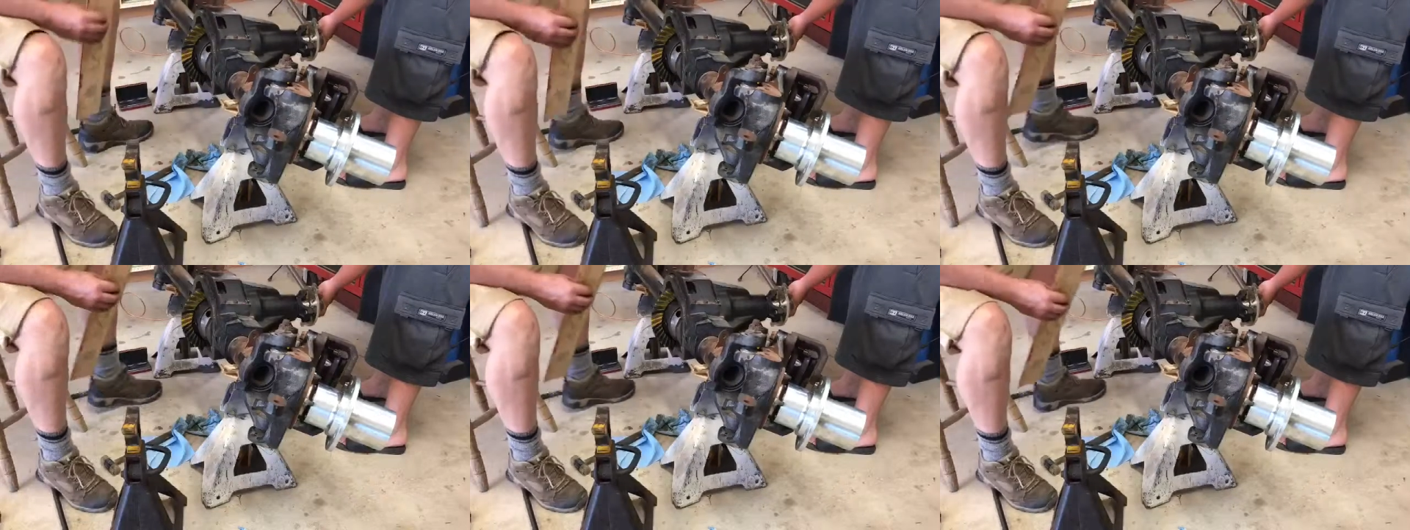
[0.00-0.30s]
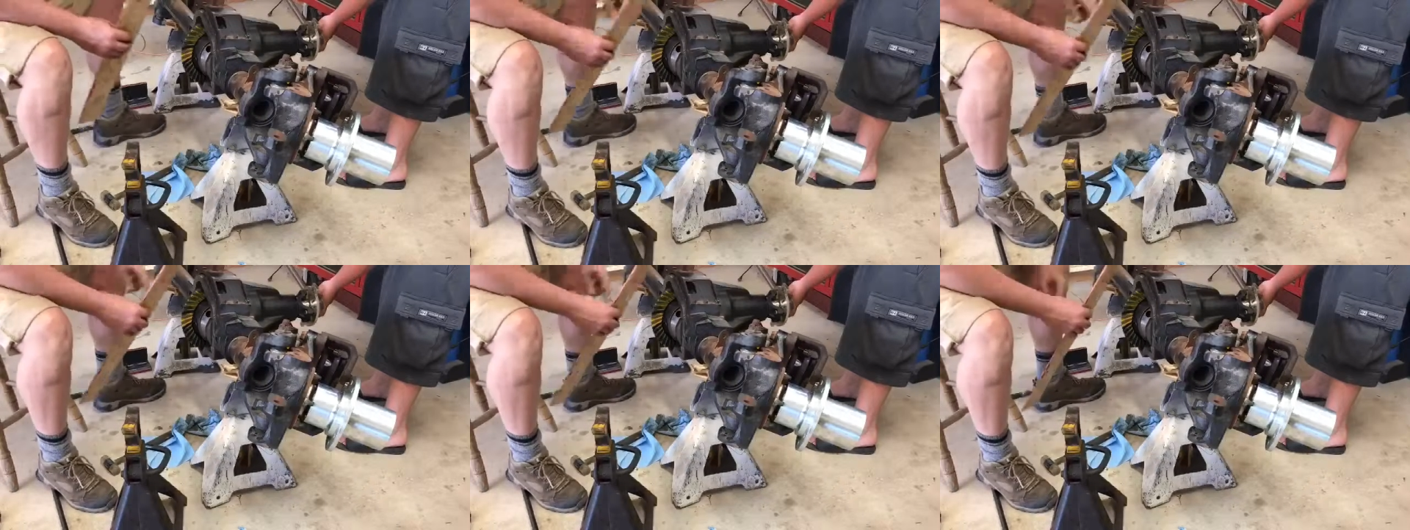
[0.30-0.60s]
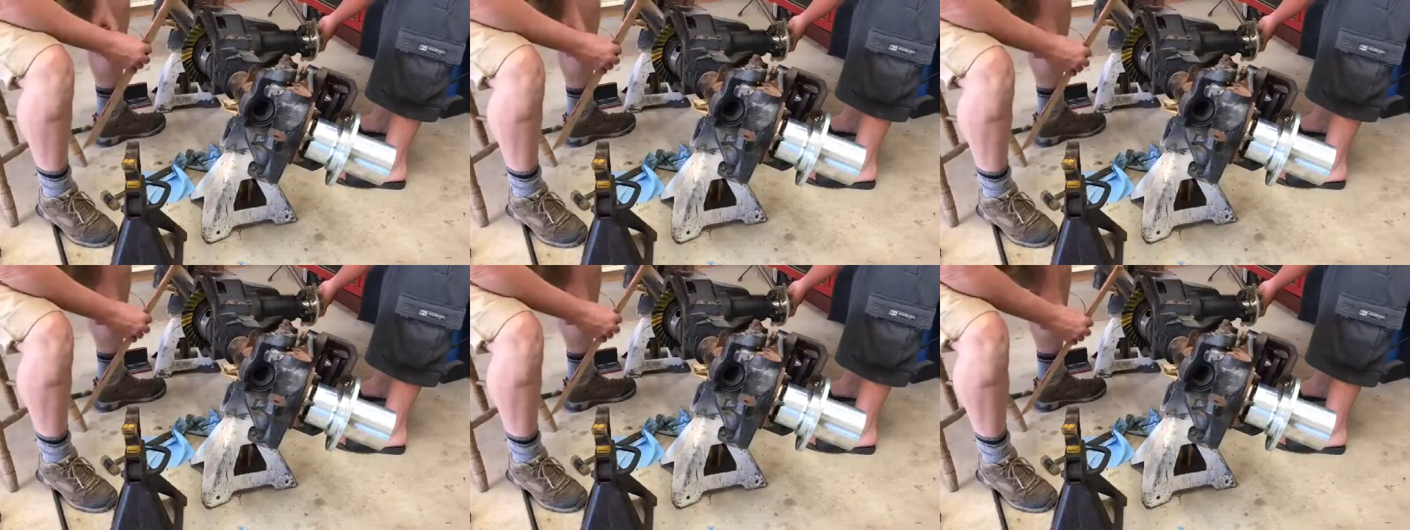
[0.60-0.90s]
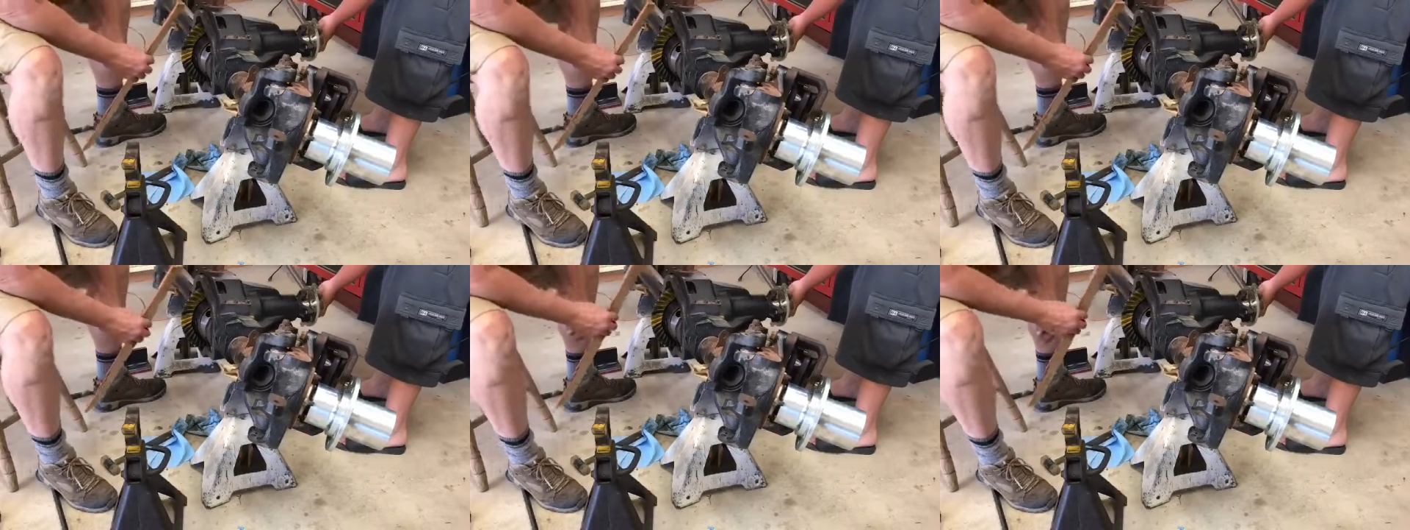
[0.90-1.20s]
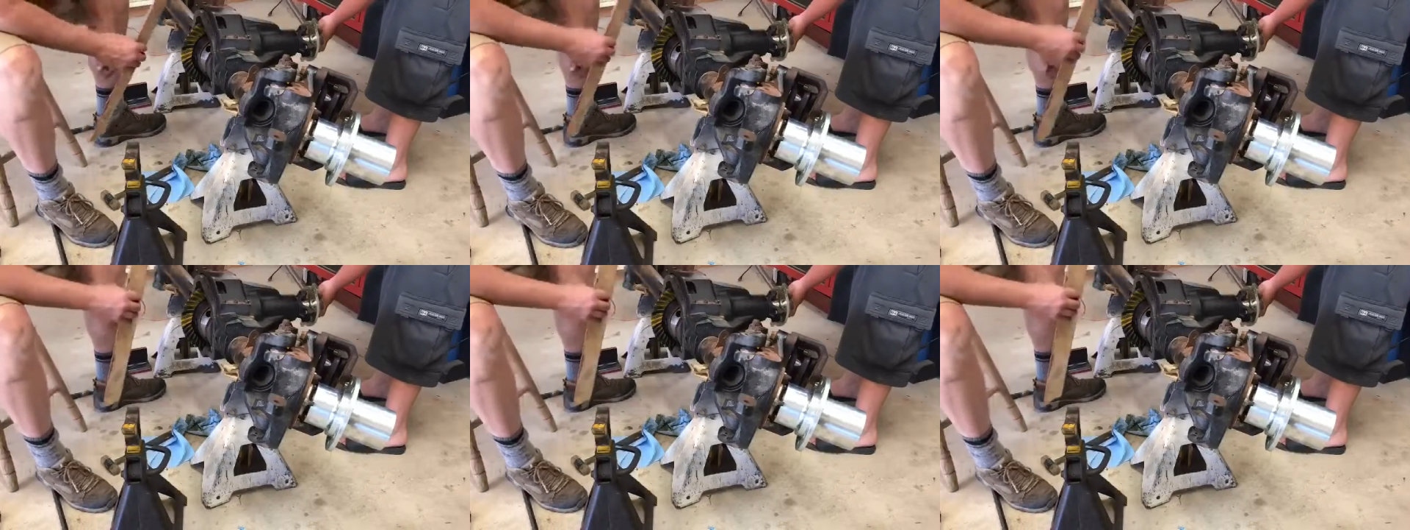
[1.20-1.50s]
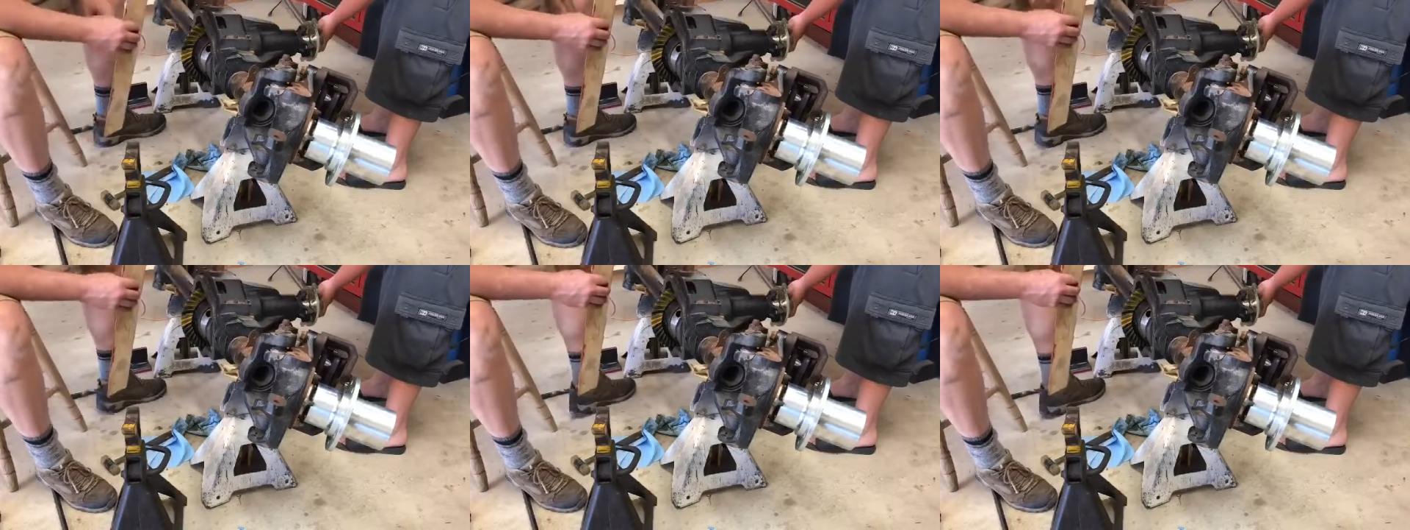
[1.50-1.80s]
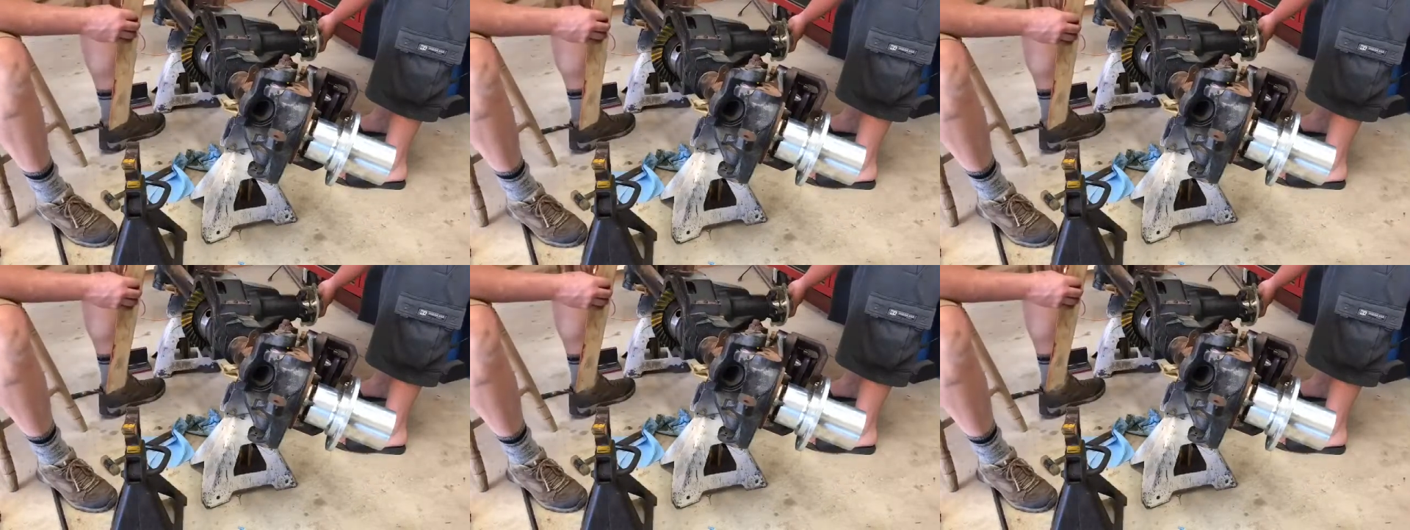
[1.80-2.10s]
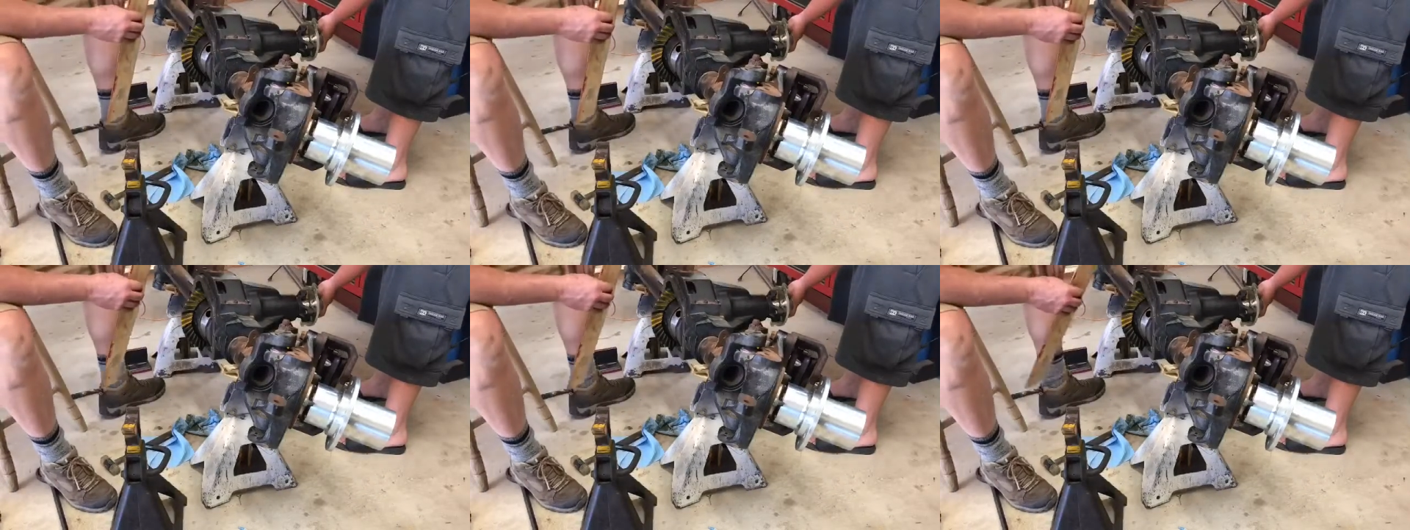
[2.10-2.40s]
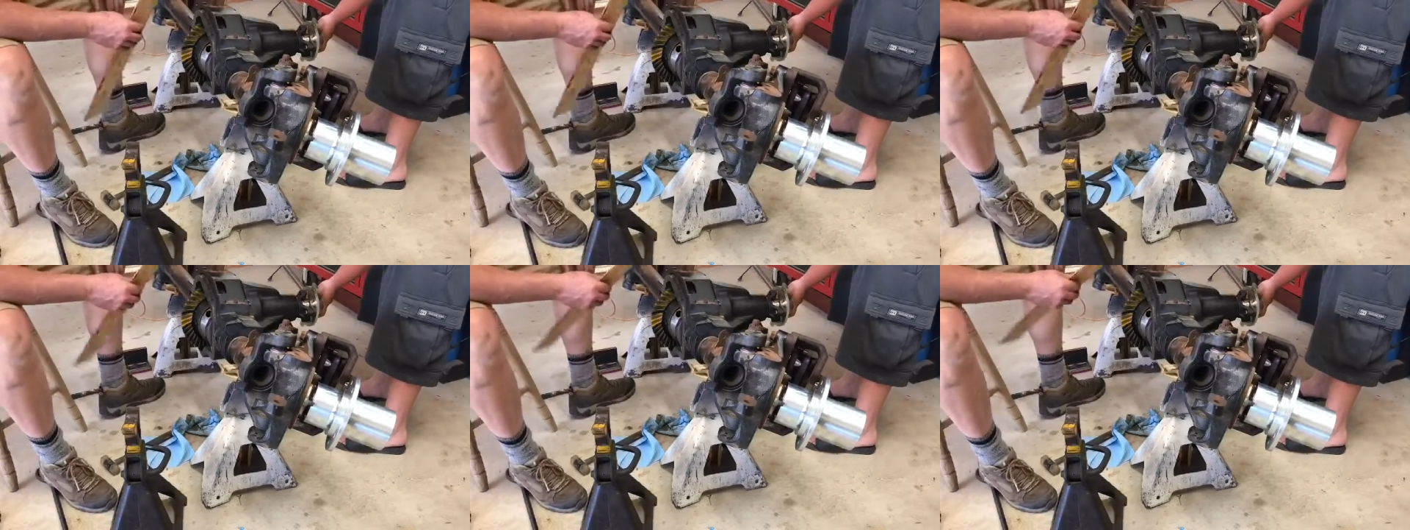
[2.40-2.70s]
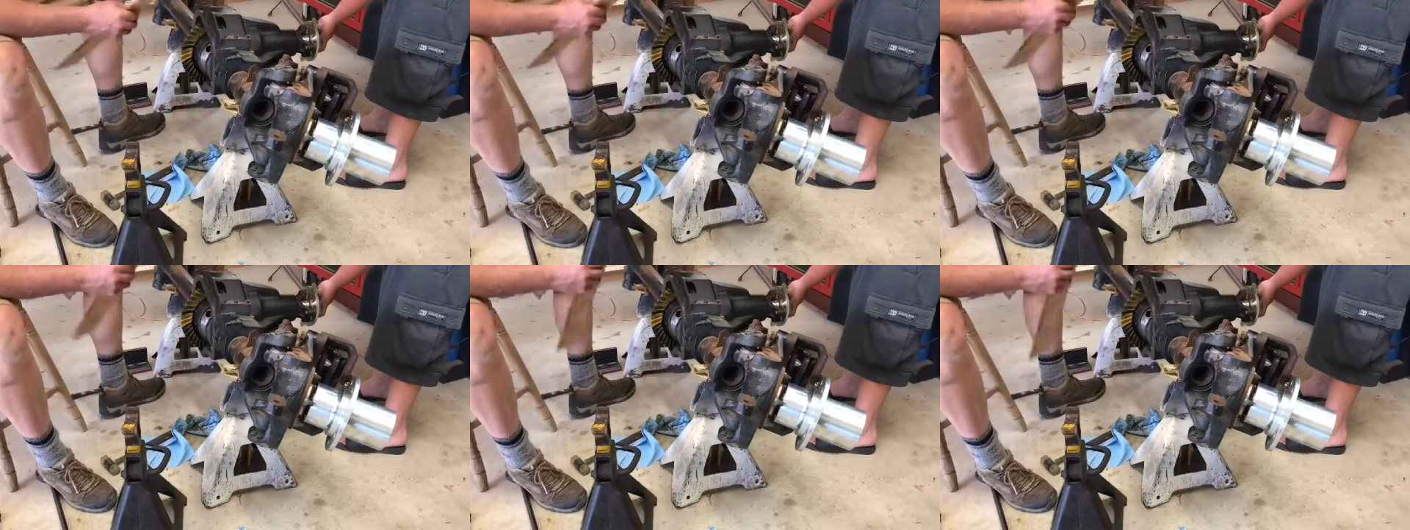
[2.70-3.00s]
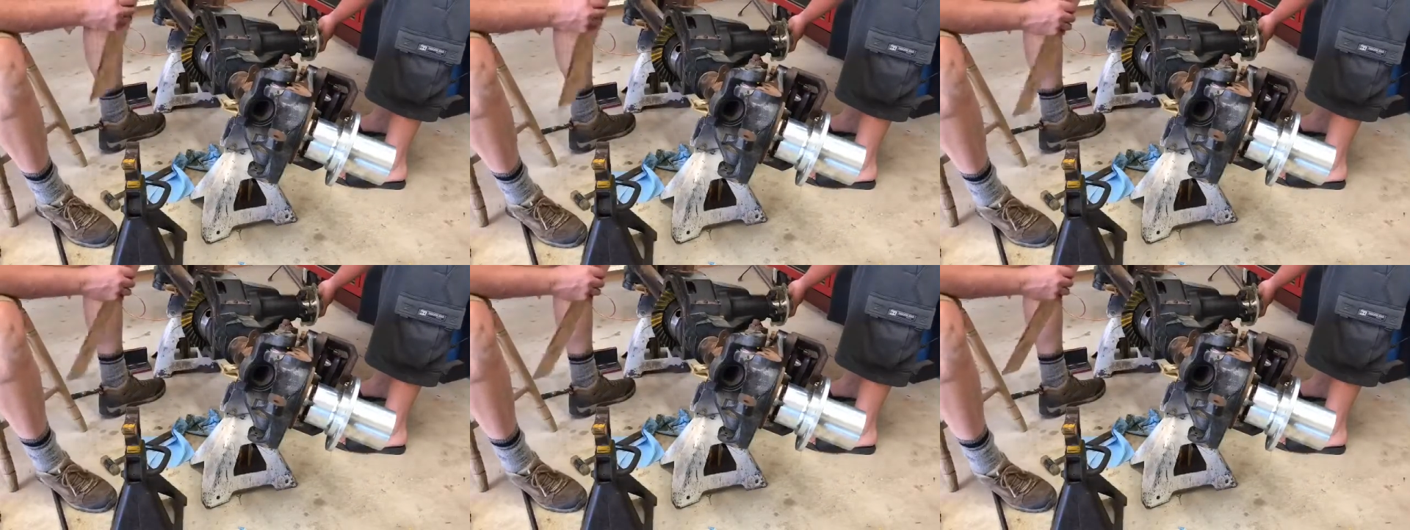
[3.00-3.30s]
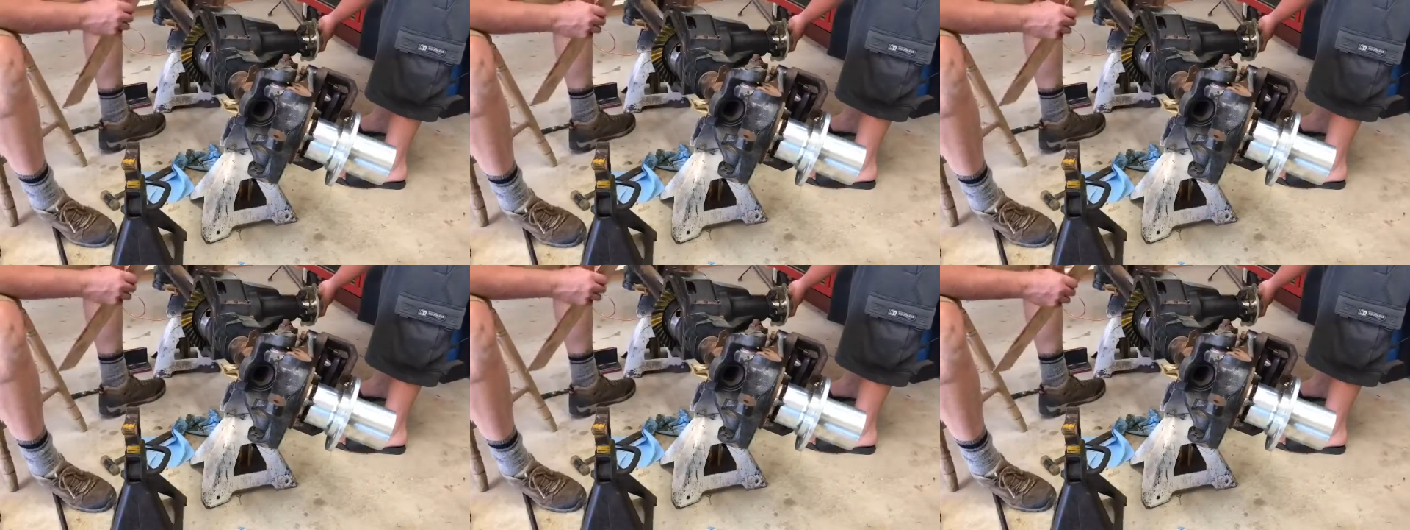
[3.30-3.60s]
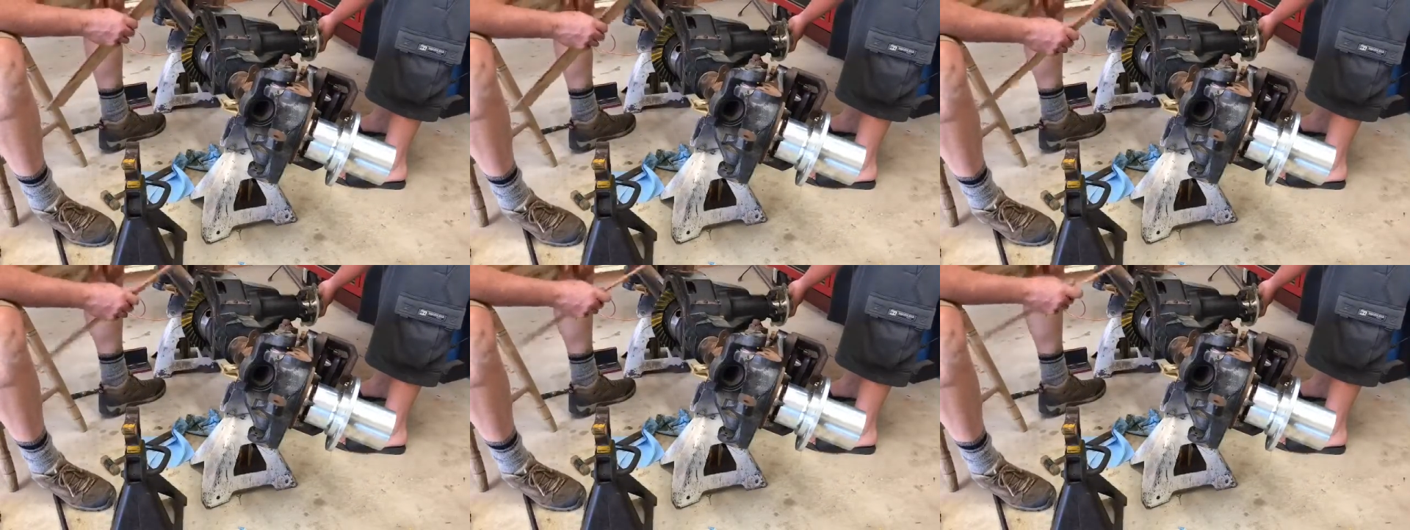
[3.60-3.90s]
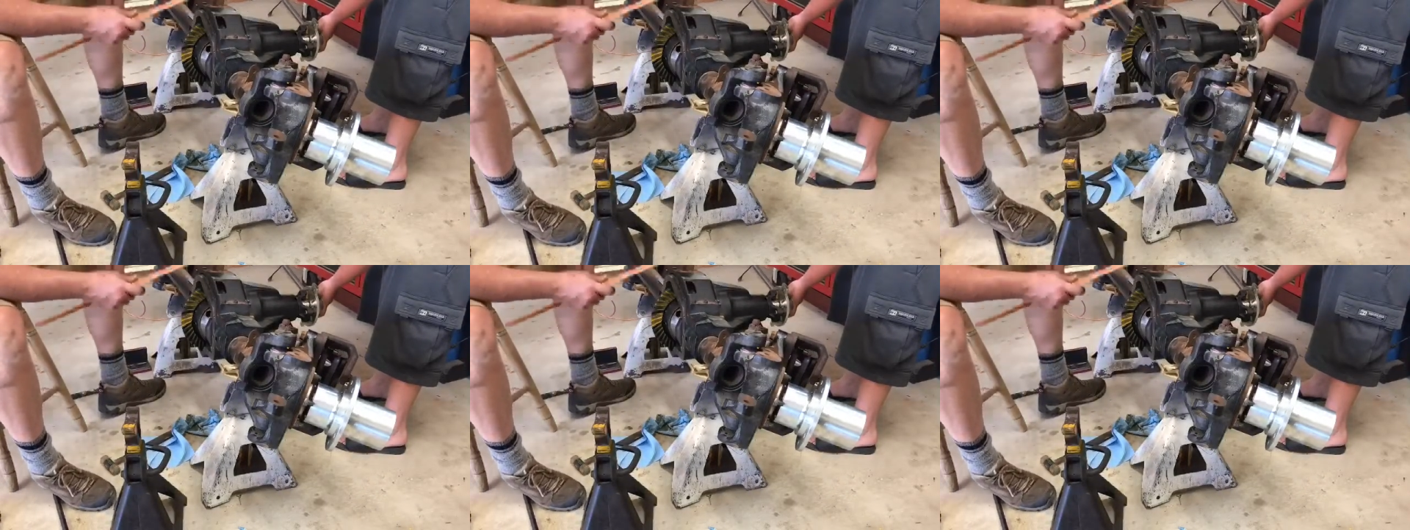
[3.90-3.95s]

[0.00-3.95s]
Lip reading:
(no speaker visible)